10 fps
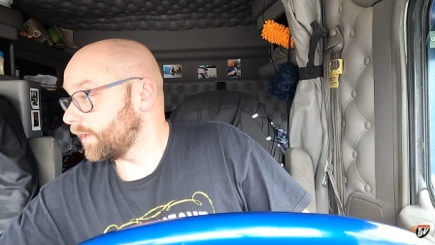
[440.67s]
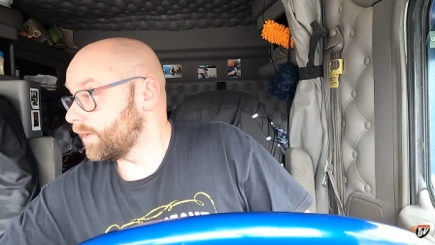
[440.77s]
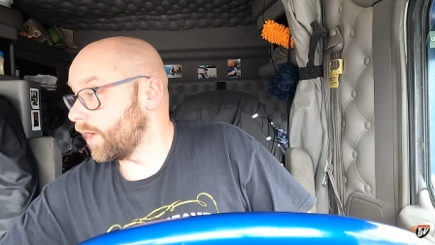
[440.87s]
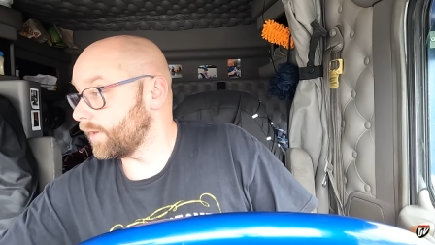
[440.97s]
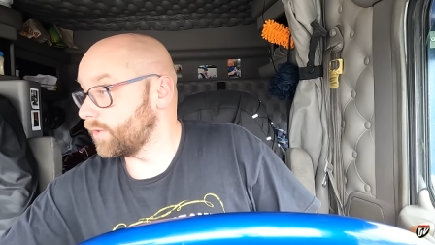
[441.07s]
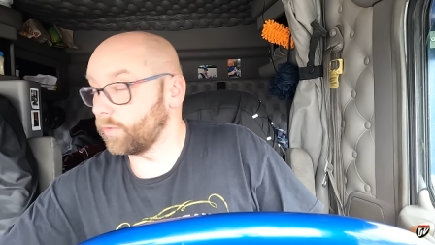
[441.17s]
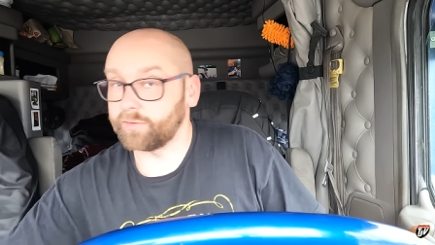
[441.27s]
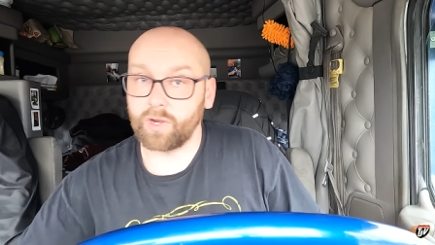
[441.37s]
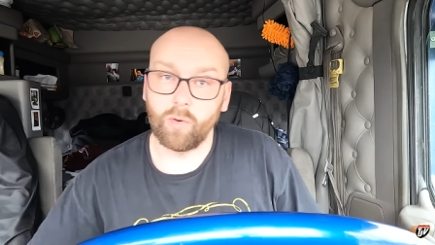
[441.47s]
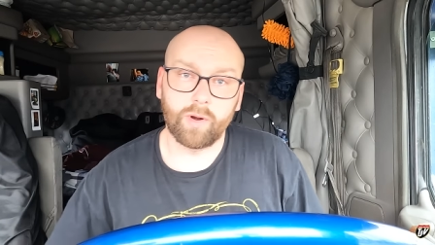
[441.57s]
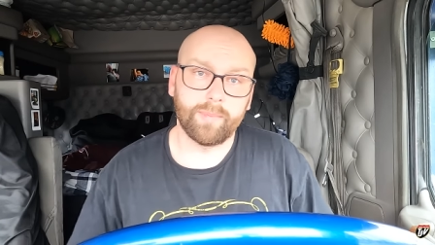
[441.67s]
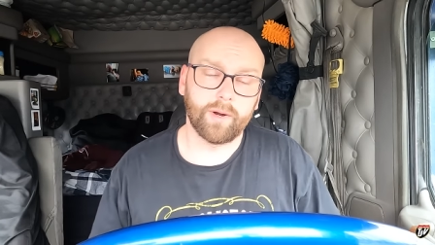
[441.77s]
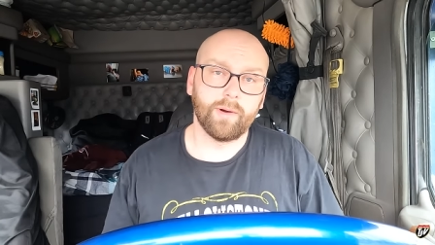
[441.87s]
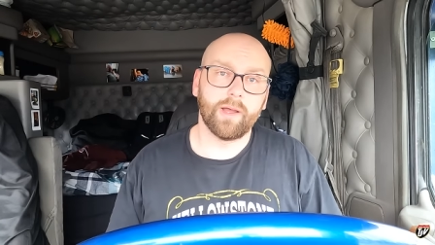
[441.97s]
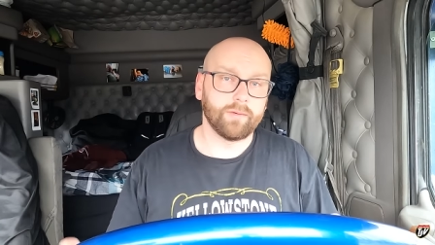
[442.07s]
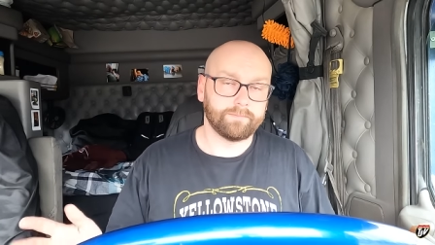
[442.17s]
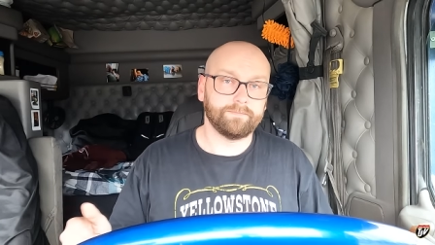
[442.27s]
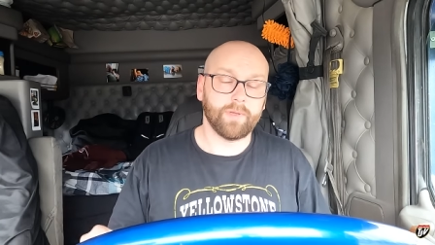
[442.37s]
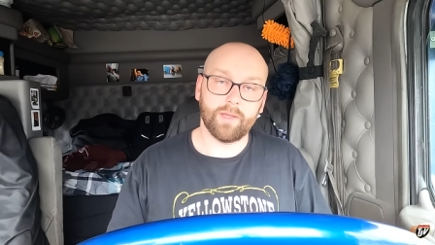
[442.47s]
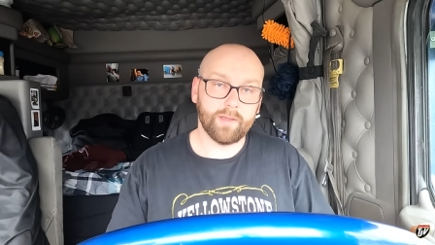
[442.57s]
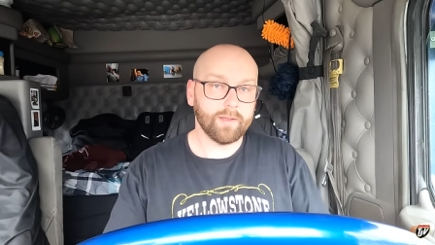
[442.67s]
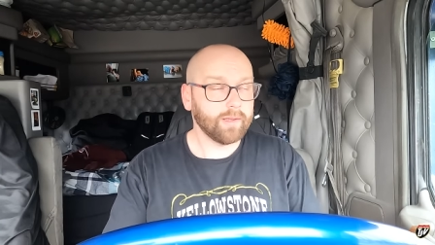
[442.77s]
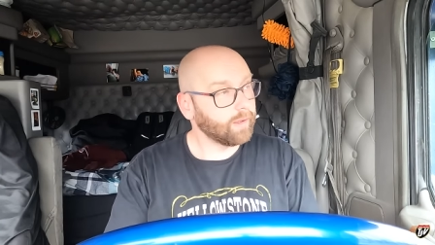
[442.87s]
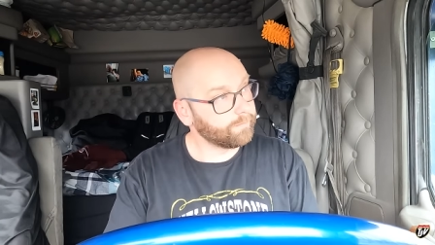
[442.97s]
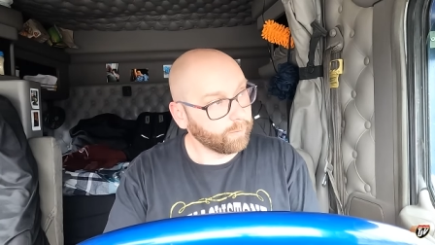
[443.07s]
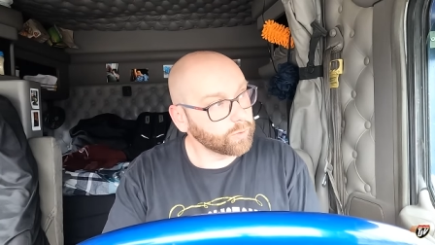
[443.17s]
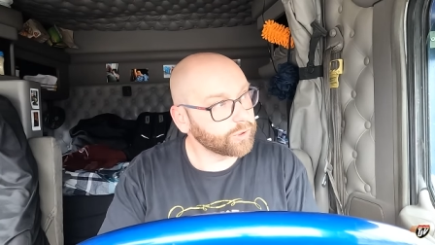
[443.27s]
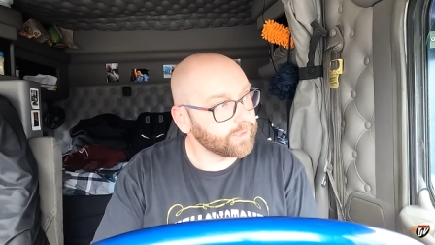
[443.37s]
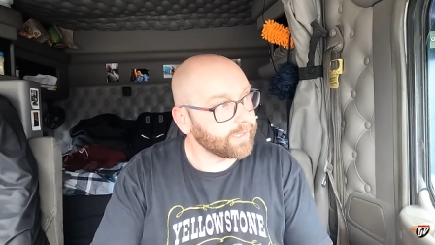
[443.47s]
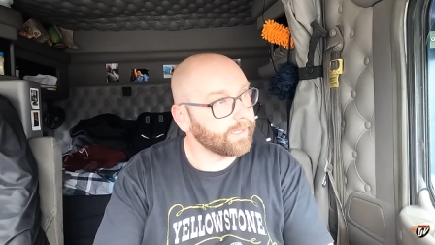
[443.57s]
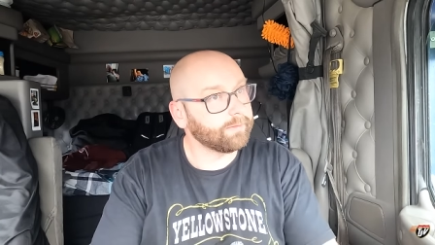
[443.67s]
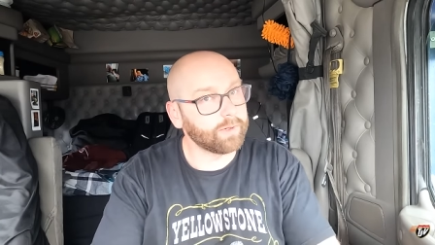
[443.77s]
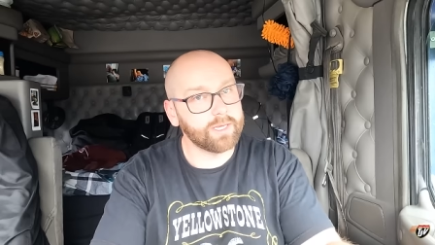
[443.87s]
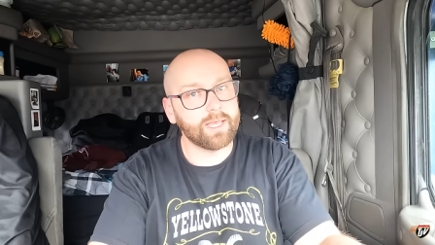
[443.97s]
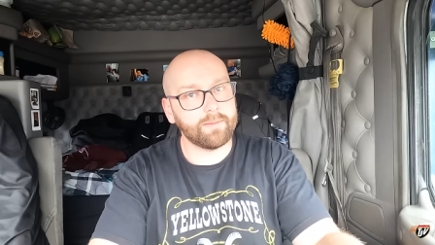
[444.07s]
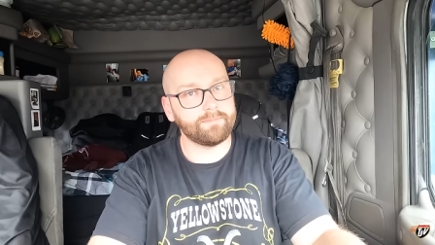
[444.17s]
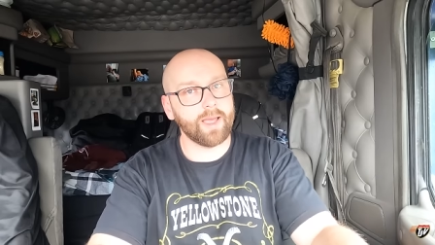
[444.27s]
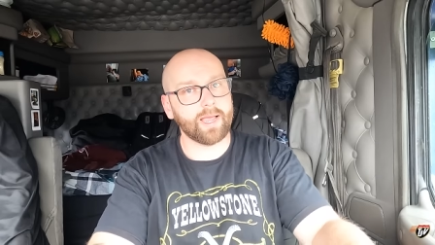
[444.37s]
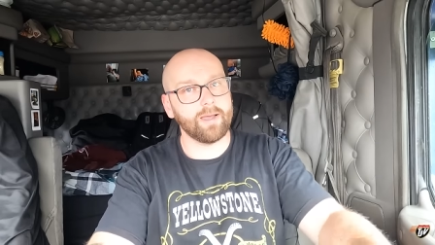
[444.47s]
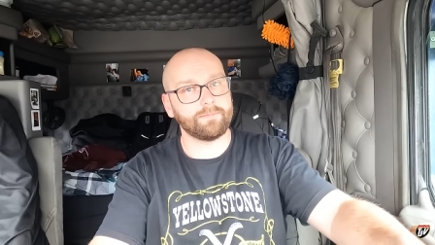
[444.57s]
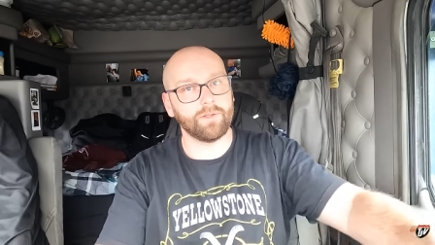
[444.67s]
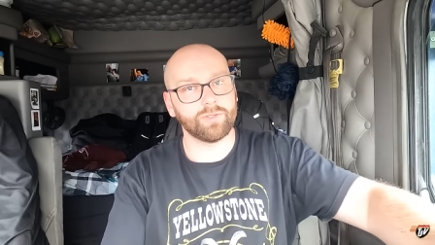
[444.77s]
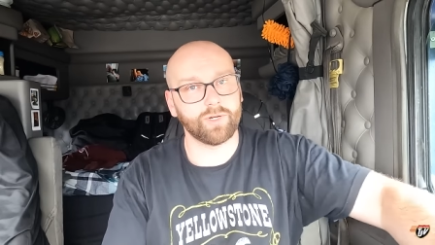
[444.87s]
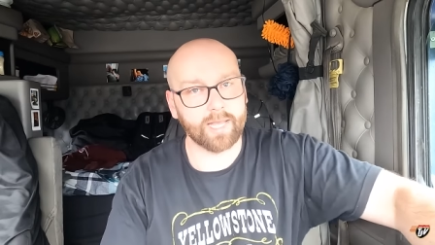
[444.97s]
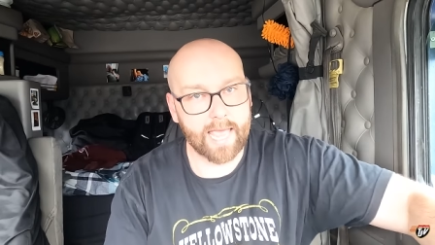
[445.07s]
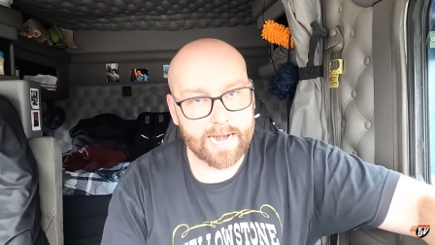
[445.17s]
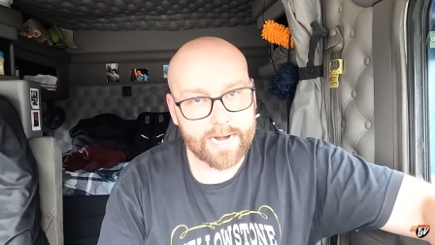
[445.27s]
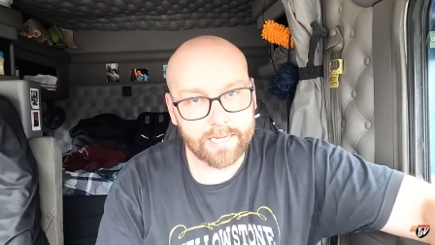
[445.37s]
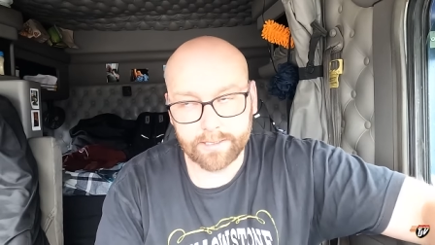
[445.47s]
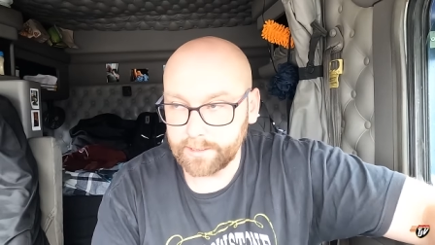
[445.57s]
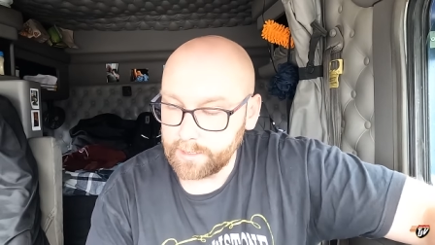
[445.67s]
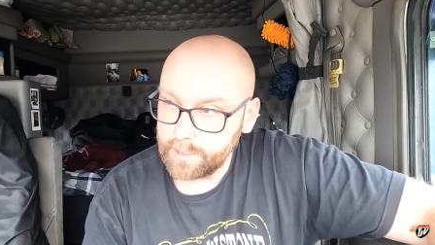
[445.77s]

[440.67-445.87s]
Not in North Dakota, but around. Unfortunately, when you get back up closer to Canada,